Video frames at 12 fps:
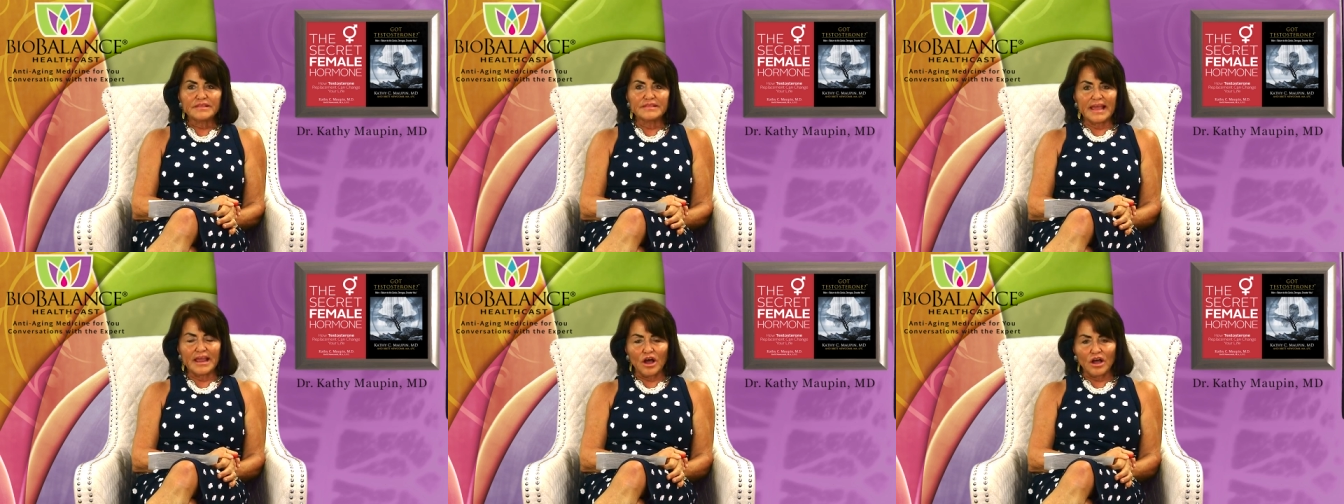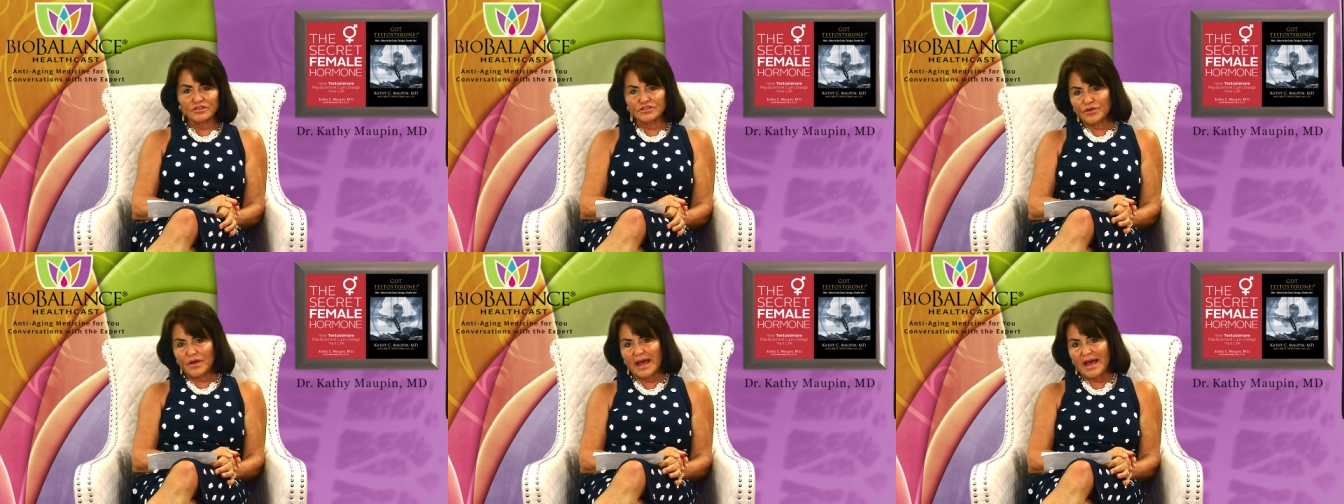they
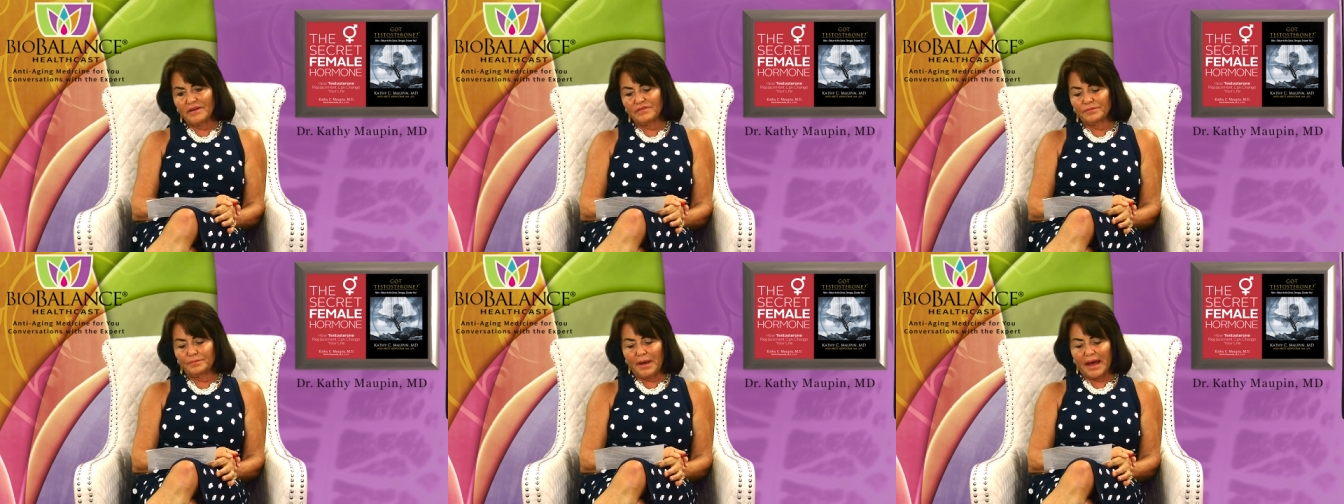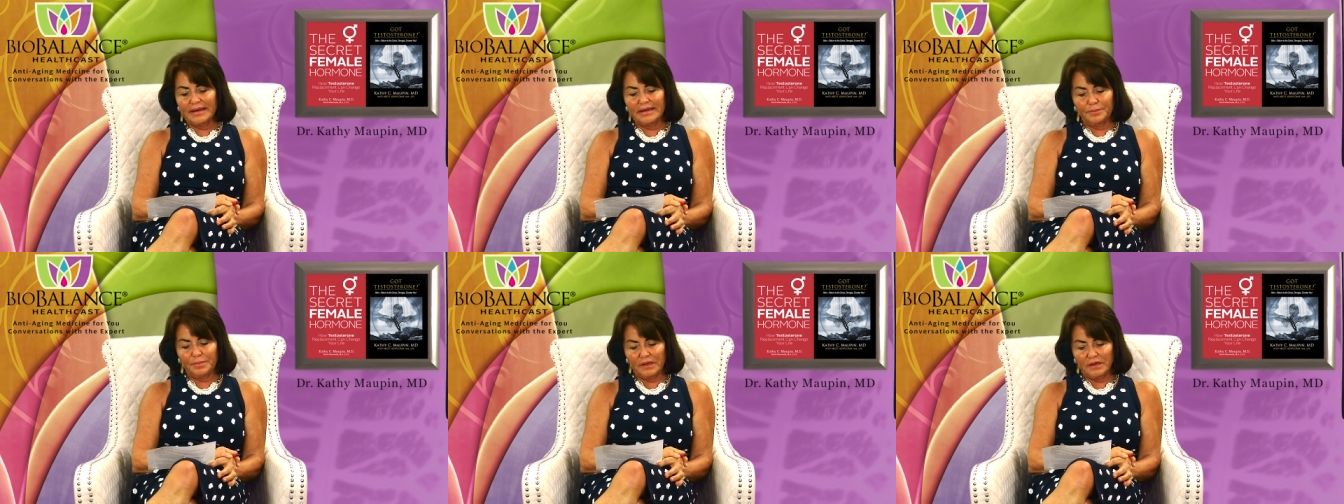also have
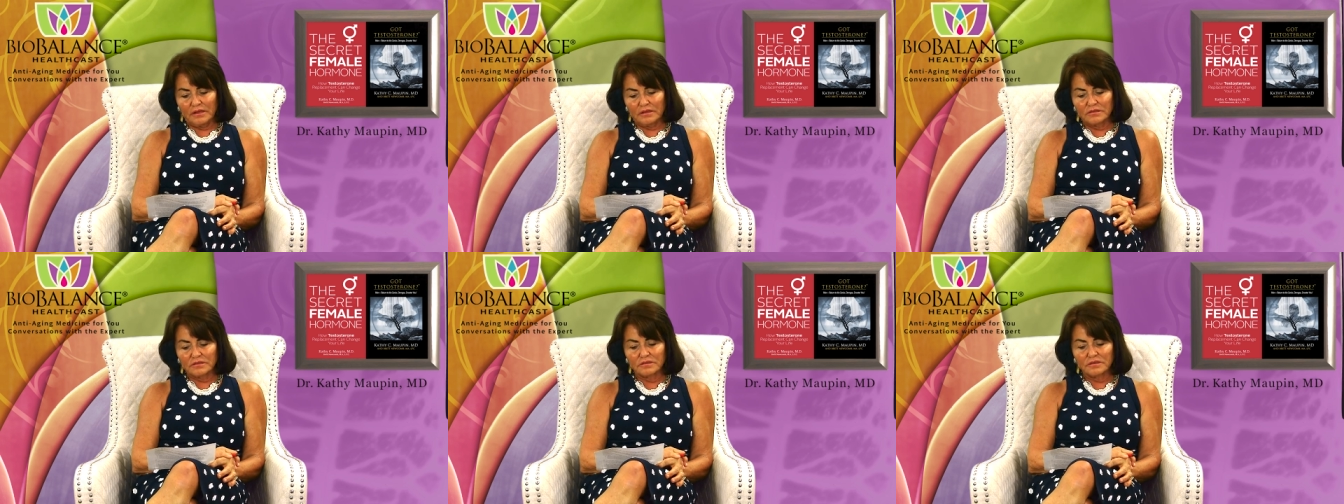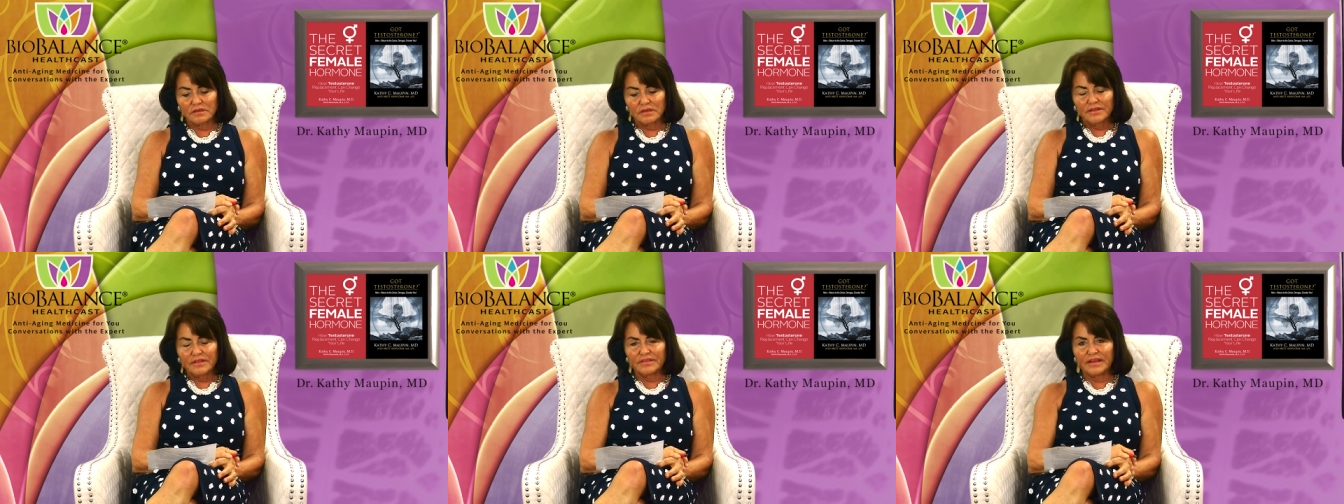body peels
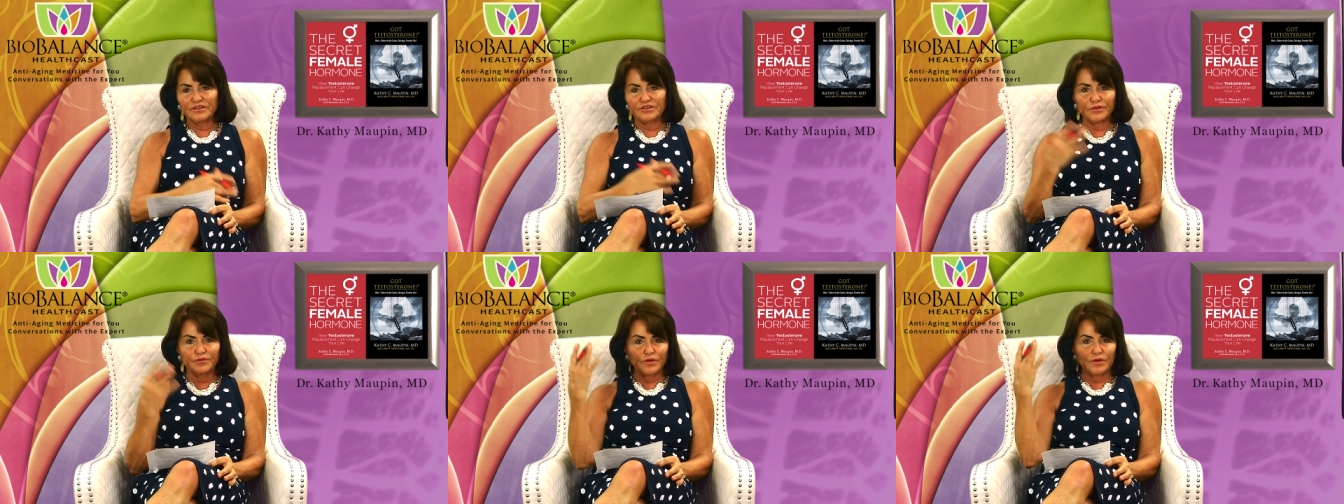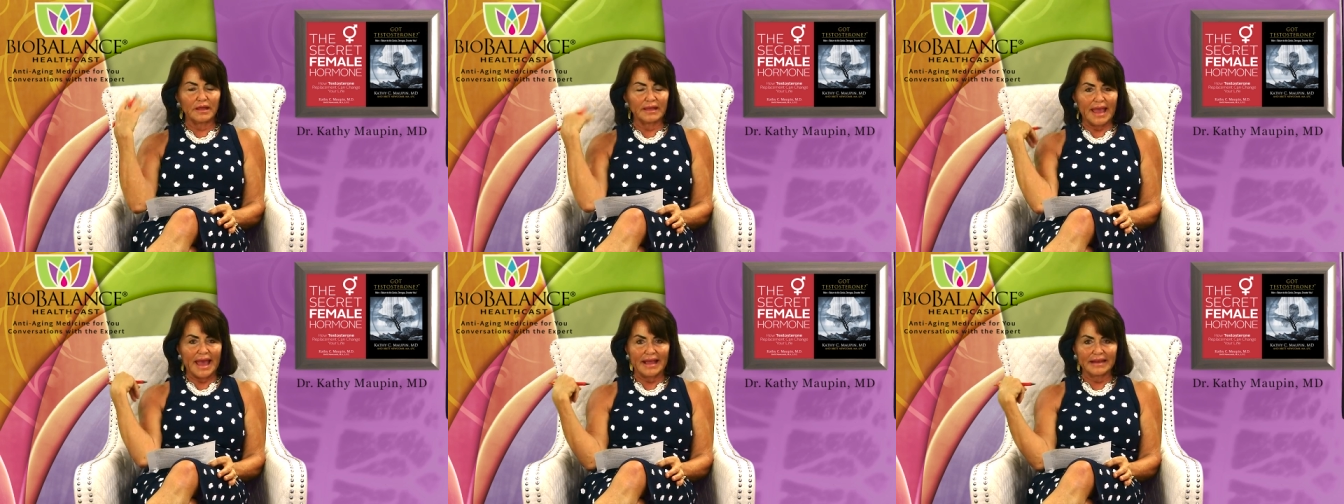that they do for
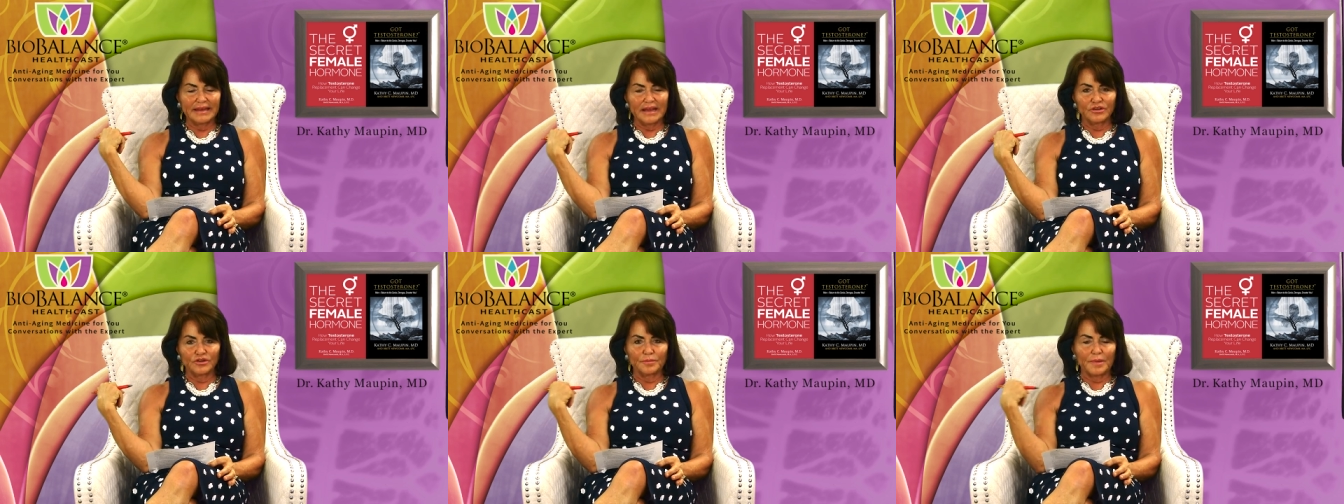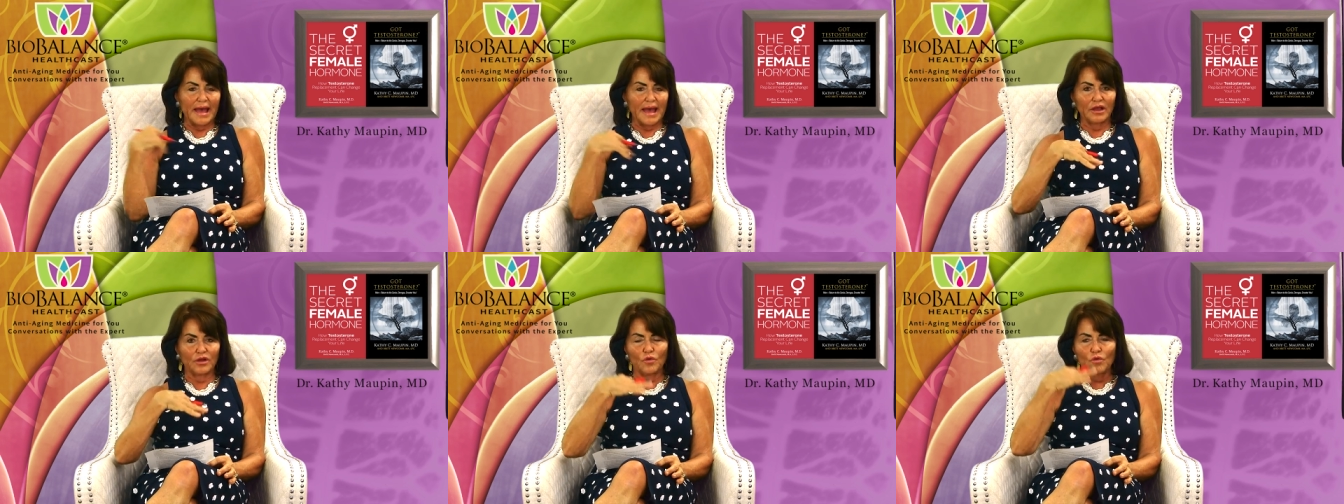like acne on your
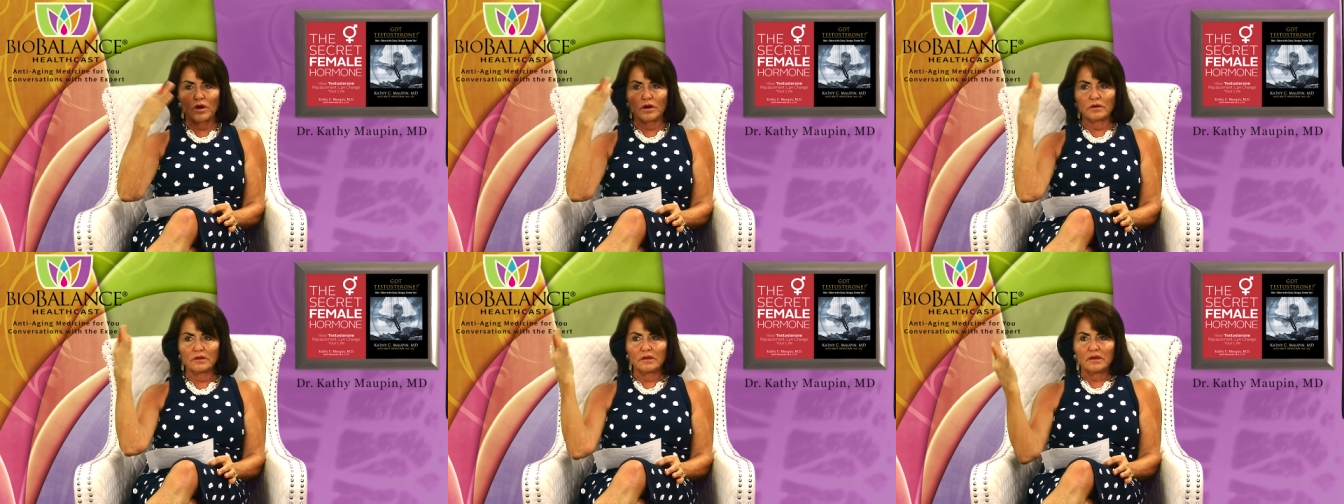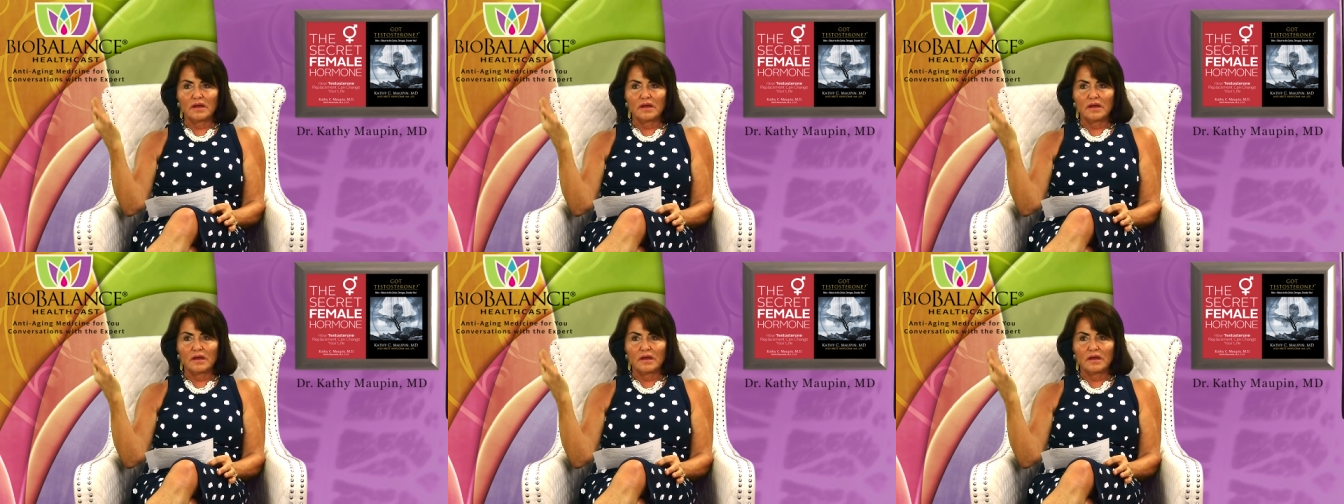back or